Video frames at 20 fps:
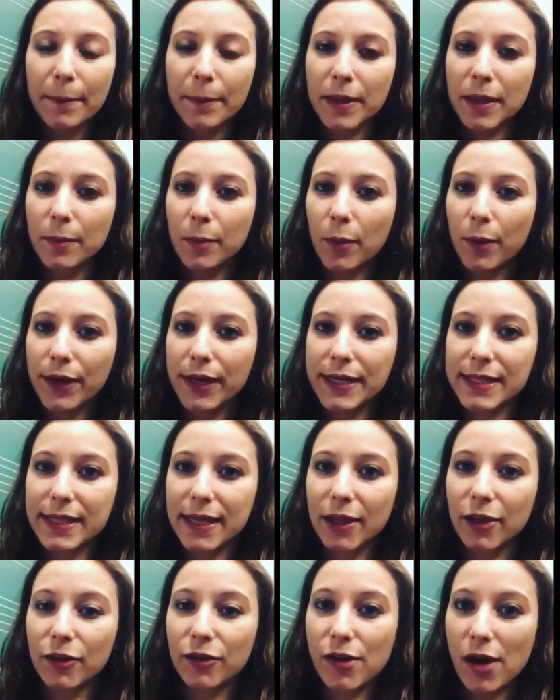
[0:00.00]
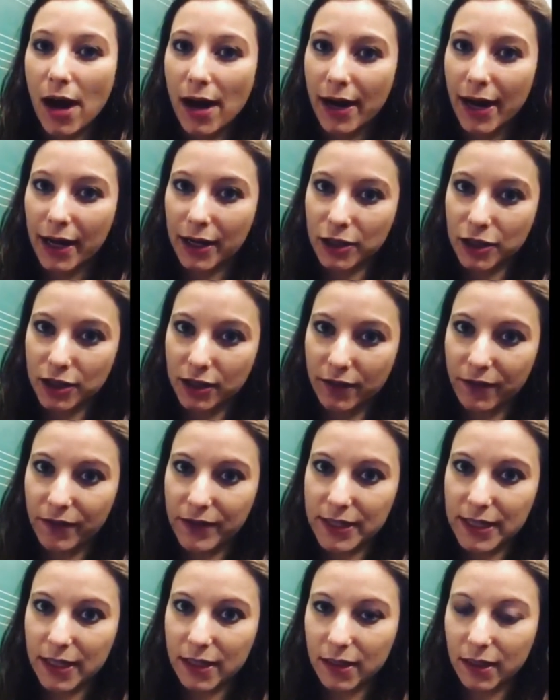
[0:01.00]
But the point is that you're not actually
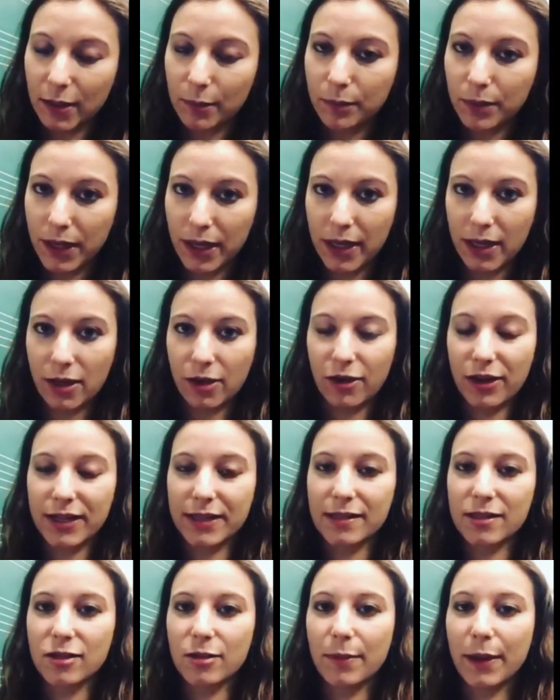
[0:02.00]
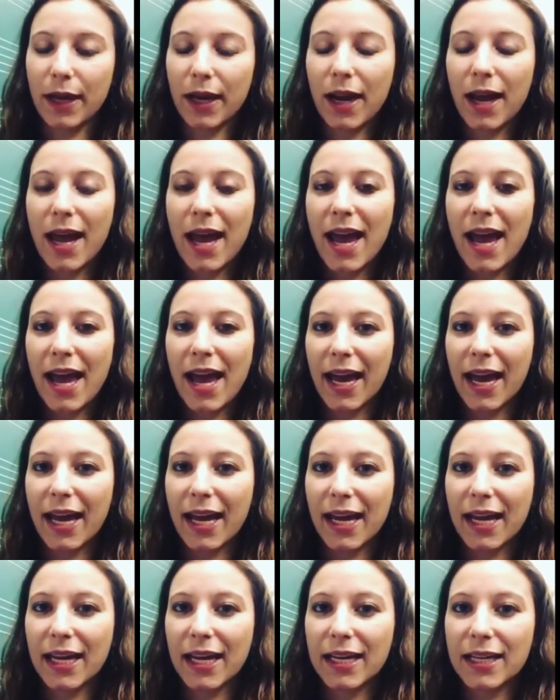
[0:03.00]
physically playing your instrument,
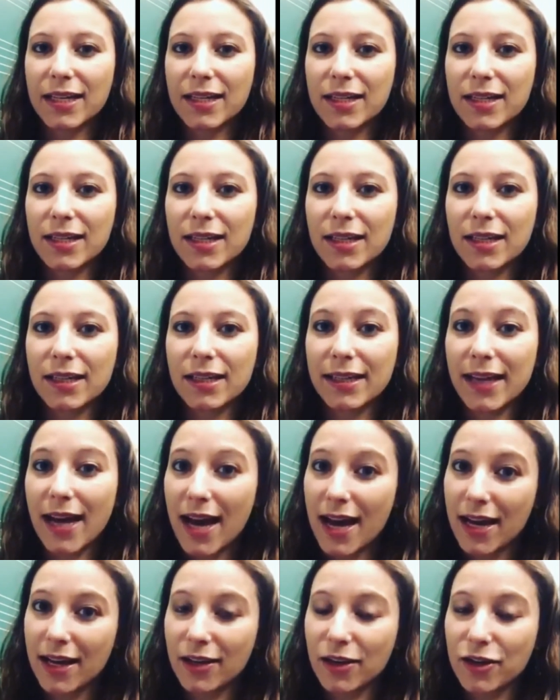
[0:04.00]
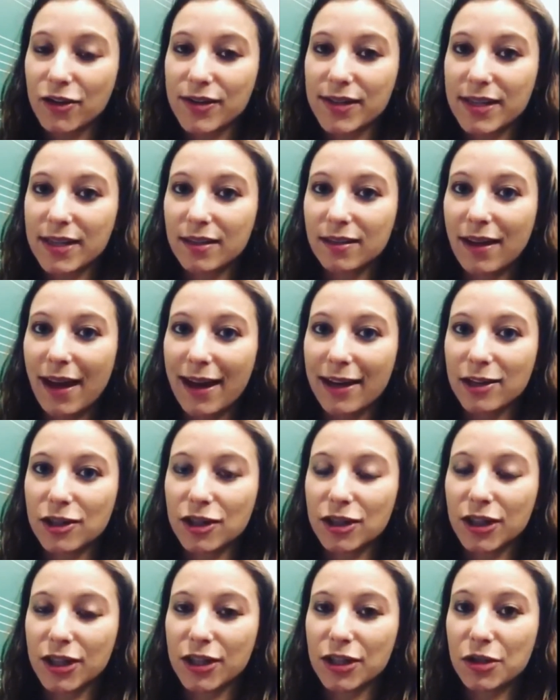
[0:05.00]
and yet you're still
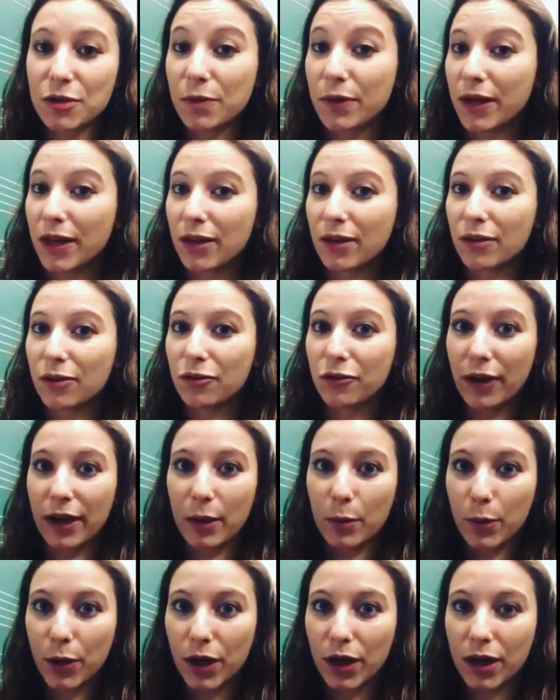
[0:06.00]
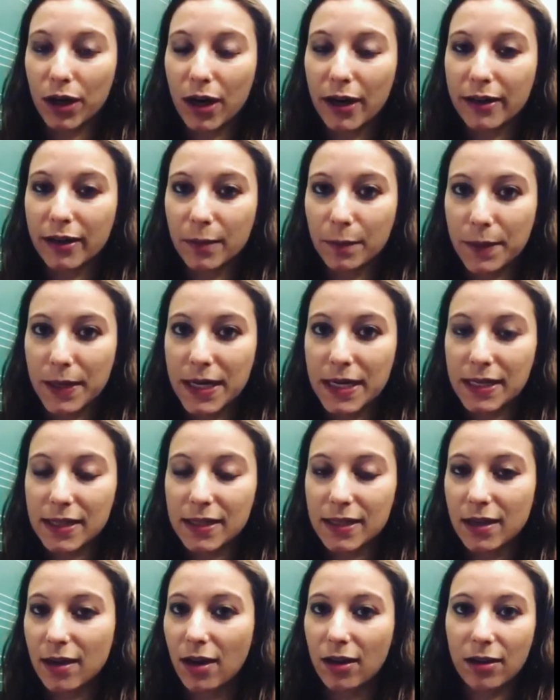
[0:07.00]
actually doing great work on the
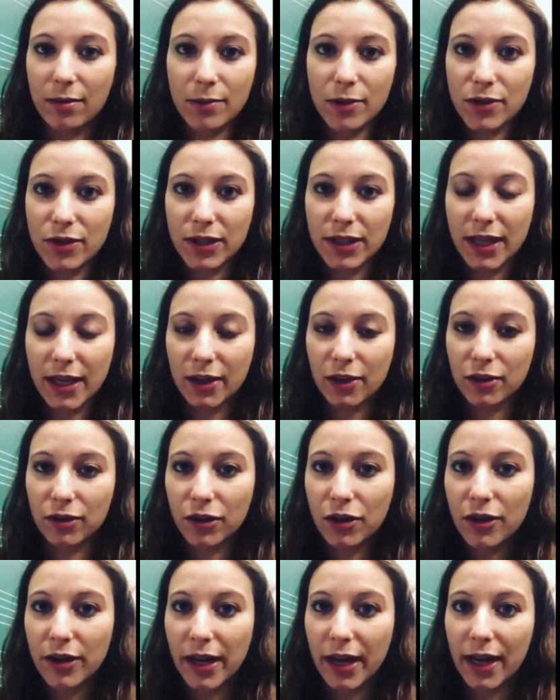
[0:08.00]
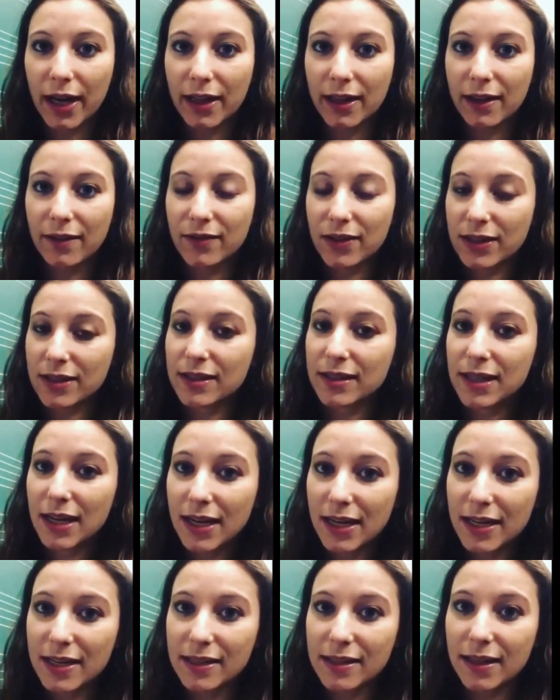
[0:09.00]
piece and on the music that you're learning. And they've done
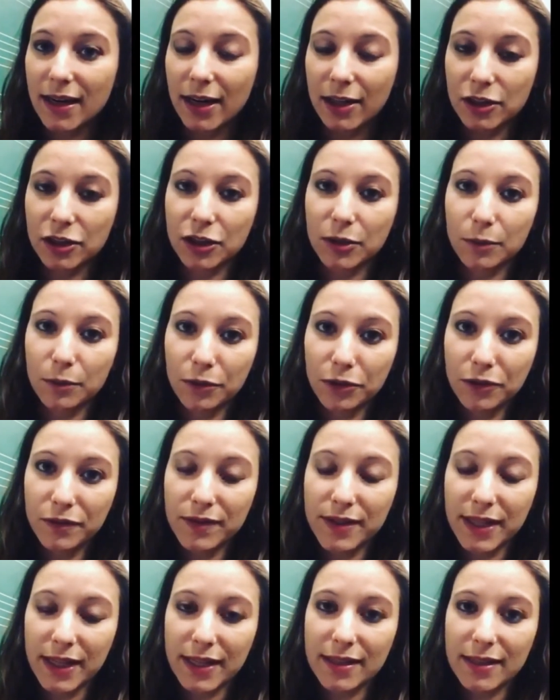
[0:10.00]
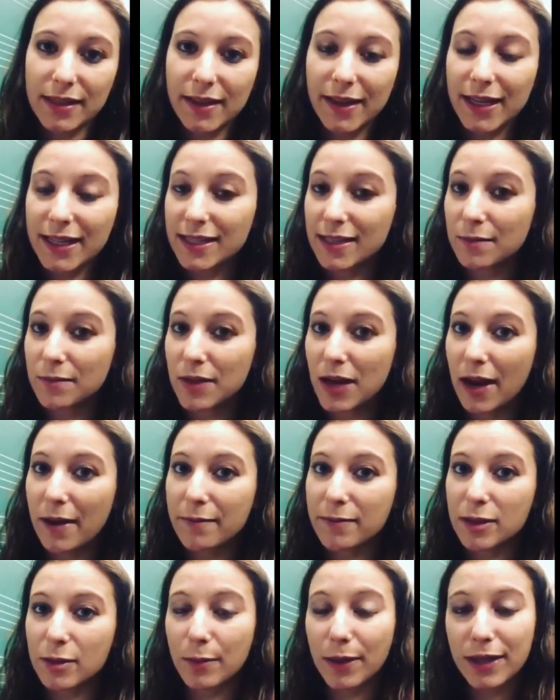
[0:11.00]
studies that actually proves this, and that
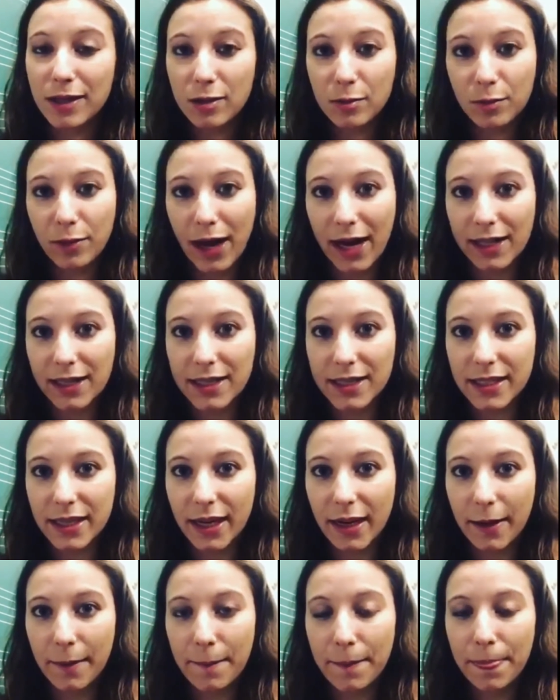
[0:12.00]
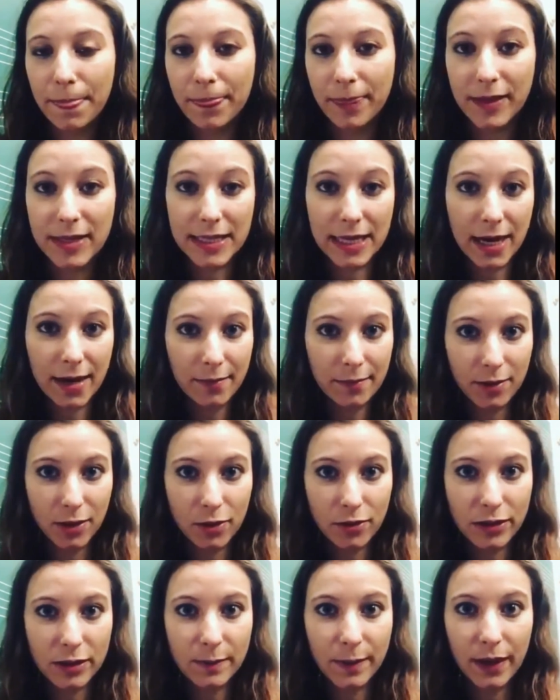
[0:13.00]
sometimes mental practicing, the time, you
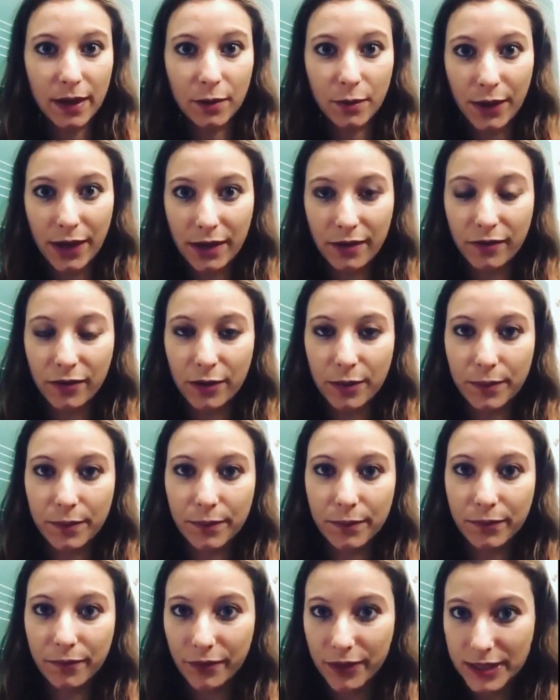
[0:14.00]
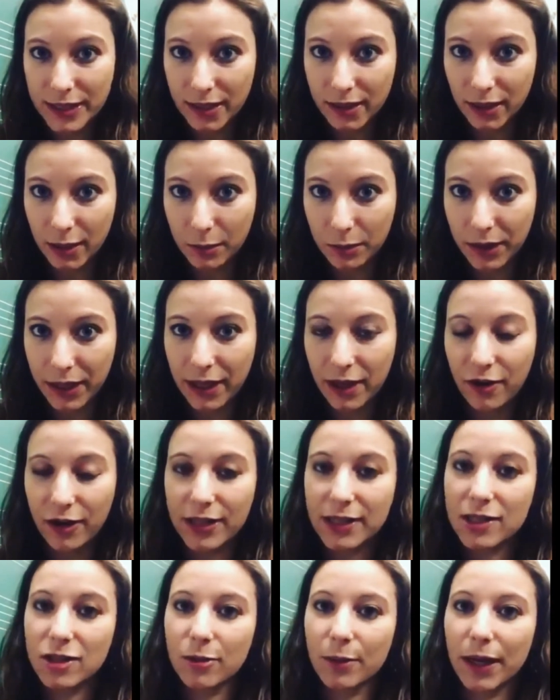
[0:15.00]
know, spent away from physically playing your
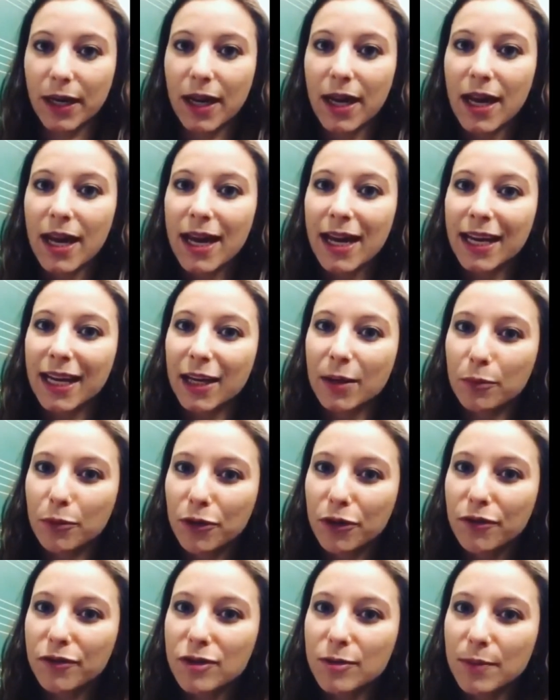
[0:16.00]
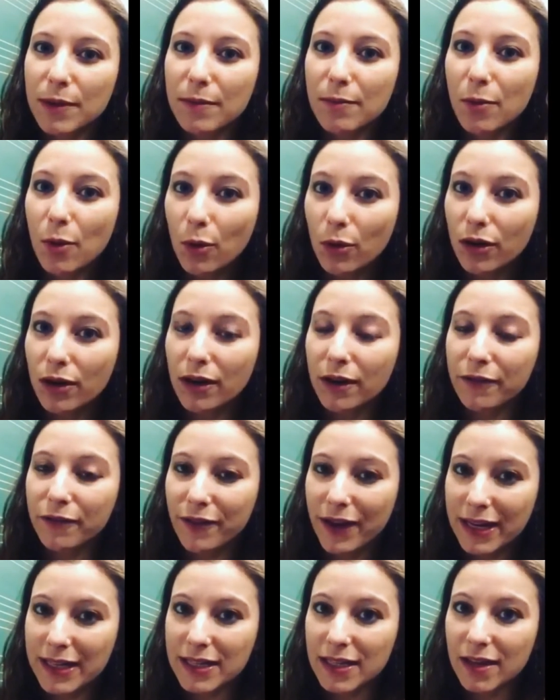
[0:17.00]
instrument, can prove to be more
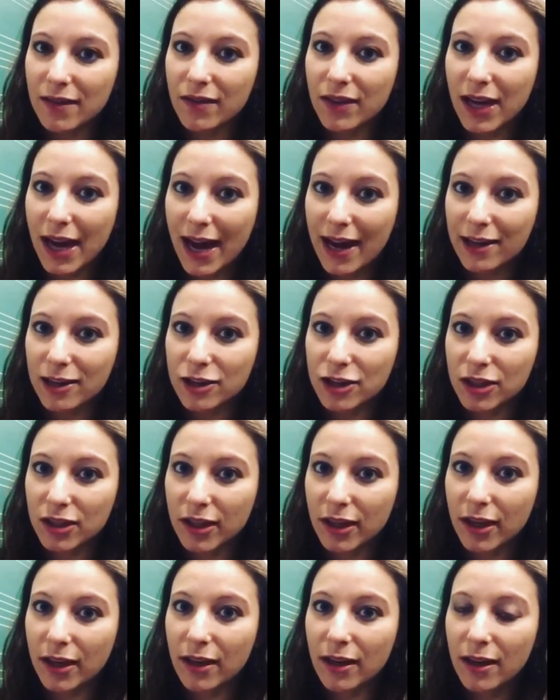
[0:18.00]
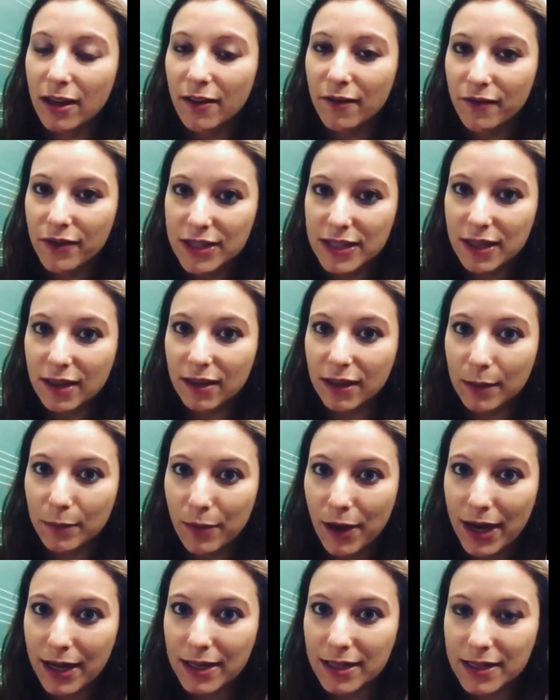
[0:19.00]
effective than actually physically
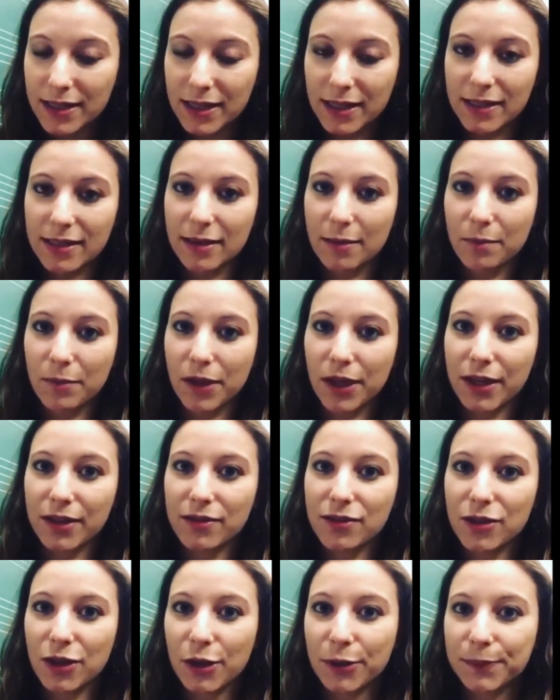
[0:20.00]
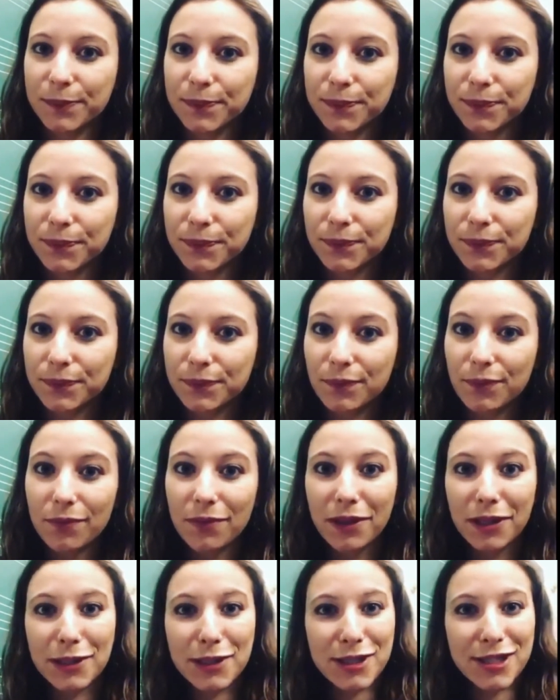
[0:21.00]
practicing something. So
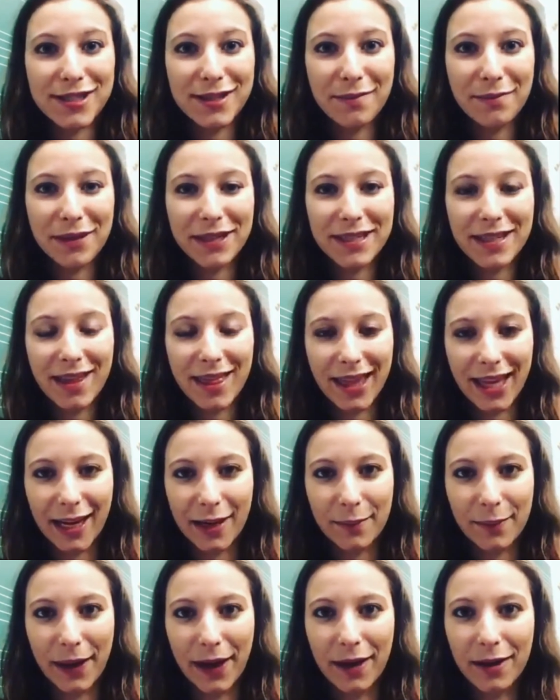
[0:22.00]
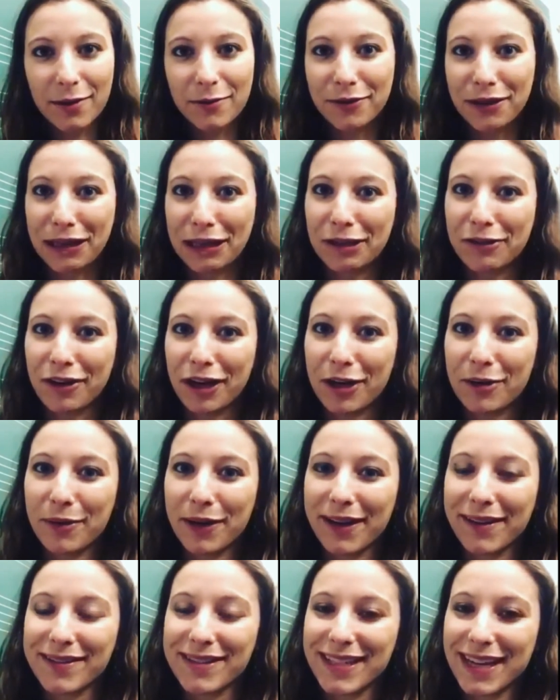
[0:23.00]
just something to think about. Really great
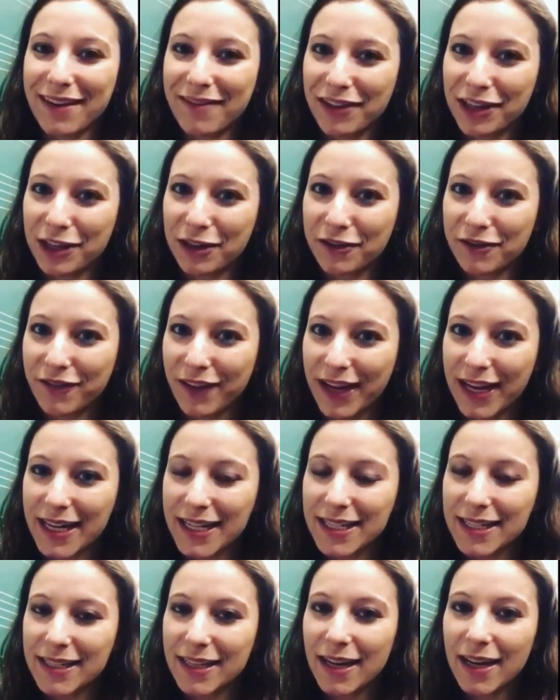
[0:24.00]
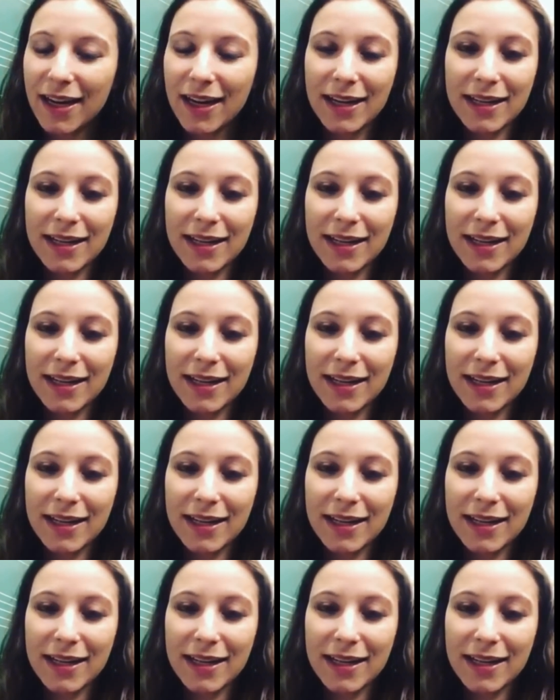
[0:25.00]
way of saving your face.